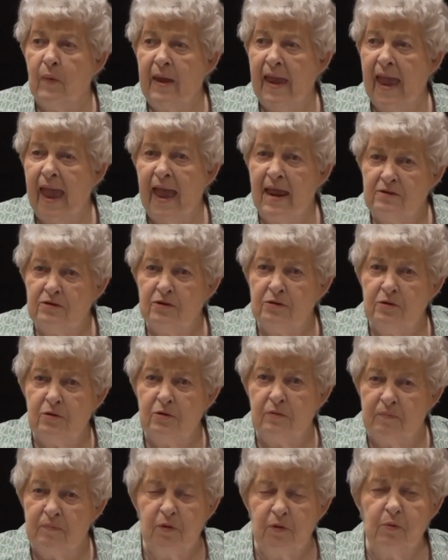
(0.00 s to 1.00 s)
We had
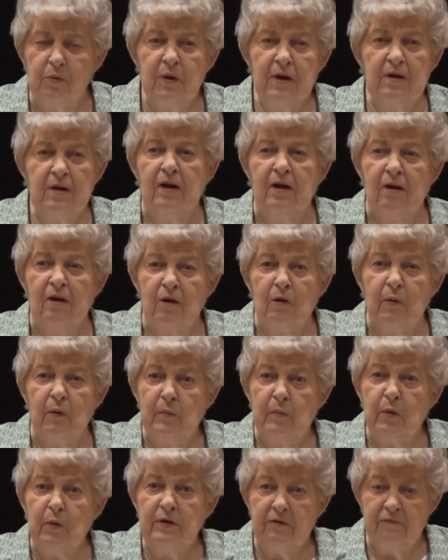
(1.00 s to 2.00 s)
to do it,
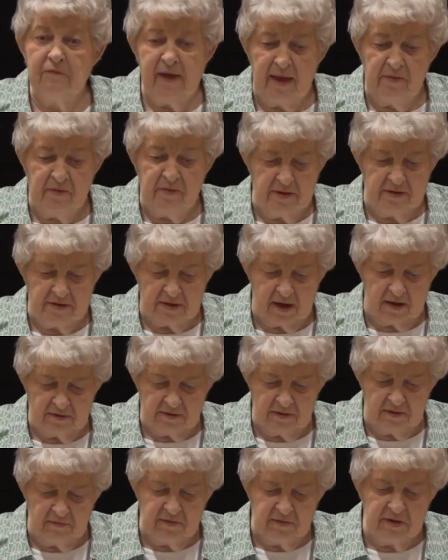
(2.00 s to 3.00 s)
or we wouldn't have had these
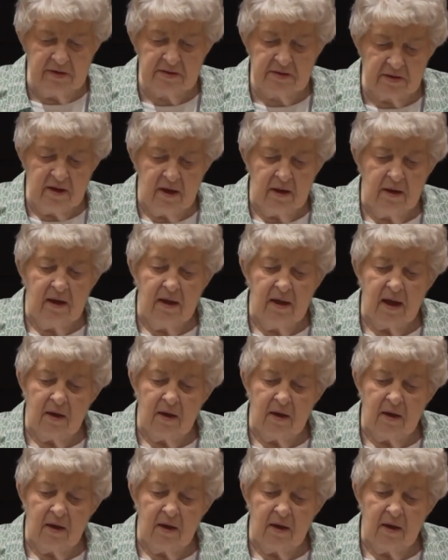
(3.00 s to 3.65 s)
activities.